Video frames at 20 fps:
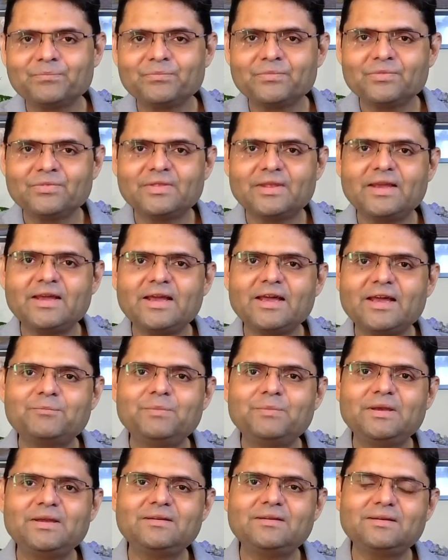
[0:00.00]
They have
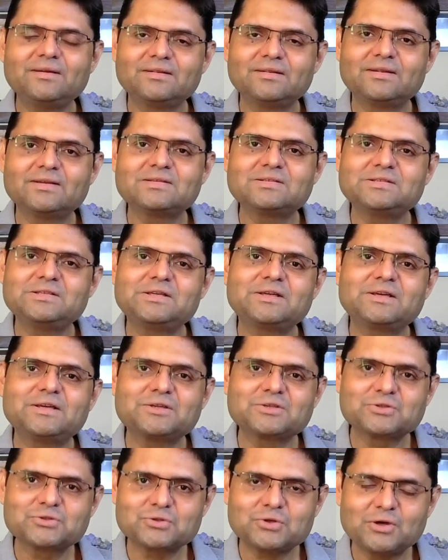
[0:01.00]
been the
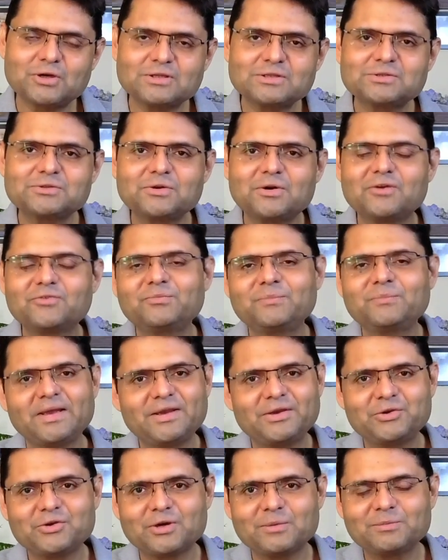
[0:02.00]
secret sauce of
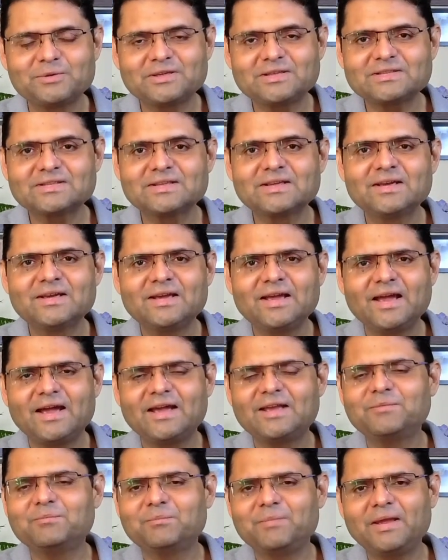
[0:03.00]
many toppers
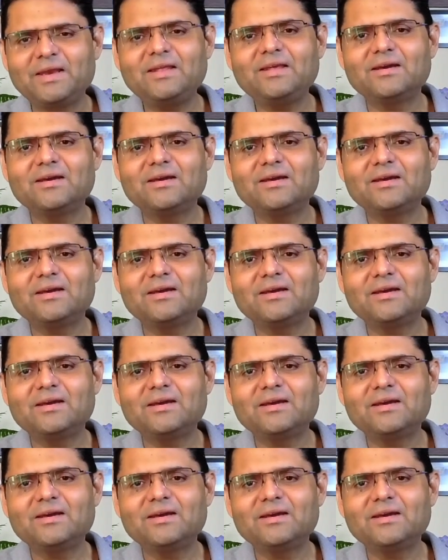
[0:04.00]
and many